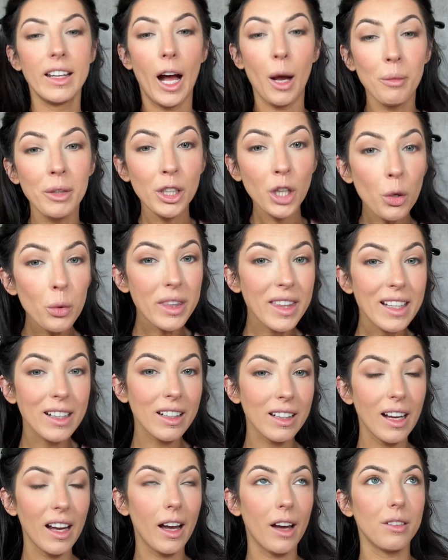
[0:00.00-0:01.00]
Now I'm
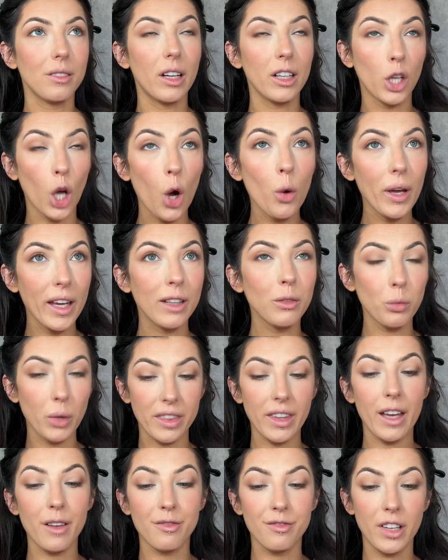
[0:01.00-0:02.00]
gonna go in
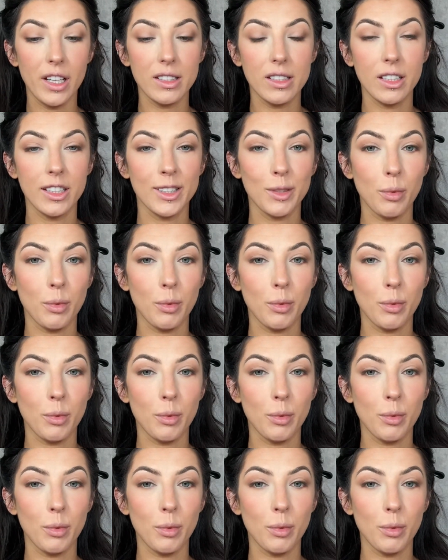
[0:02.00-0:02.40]
with a fixing